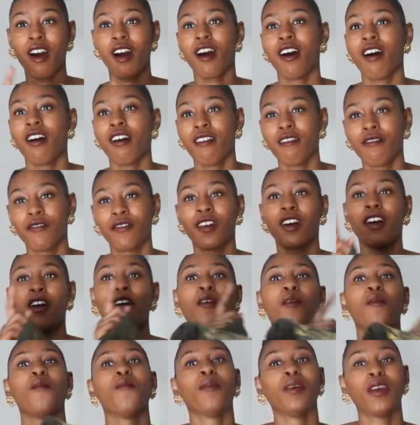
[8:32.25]

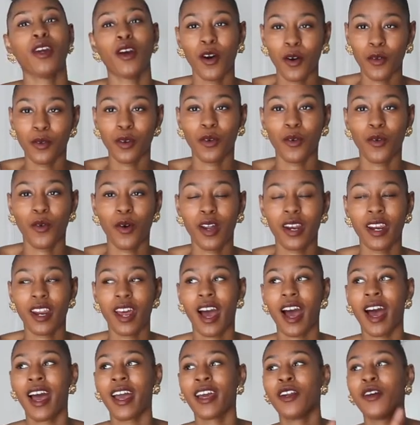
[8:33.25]
of me owning one
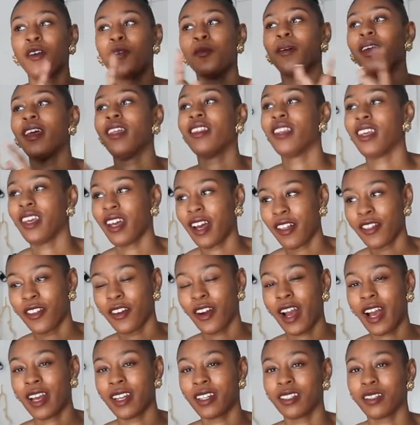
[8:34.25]
item and the
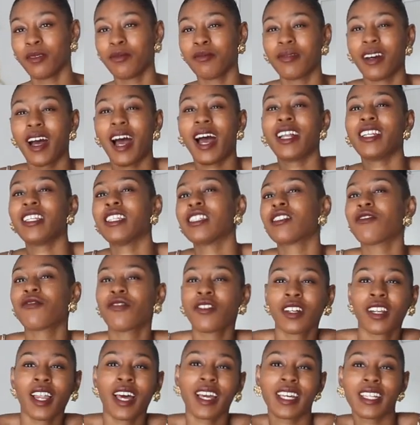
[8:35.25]
other item. I just
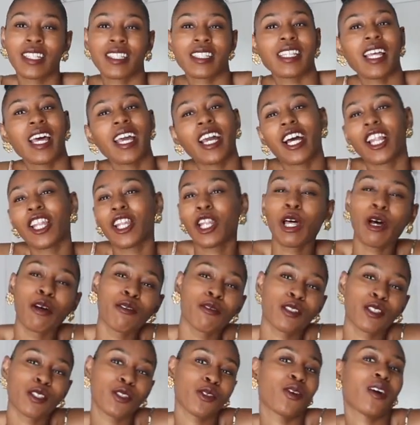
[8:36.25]
feel like it's like a
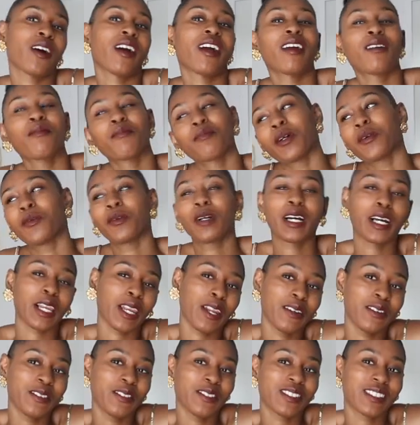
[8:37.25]
love story. But with
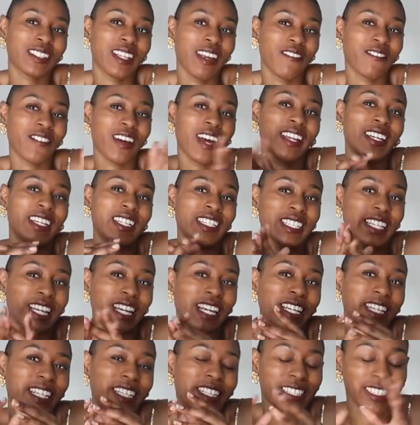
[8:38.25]
clothes, they find each
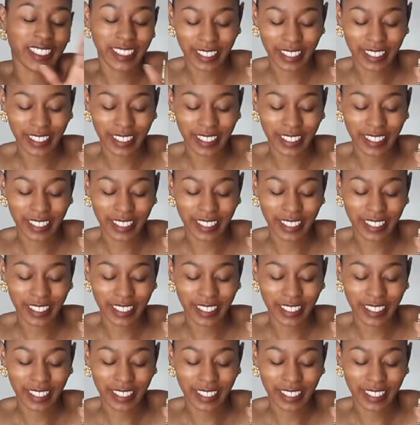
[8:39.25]
other.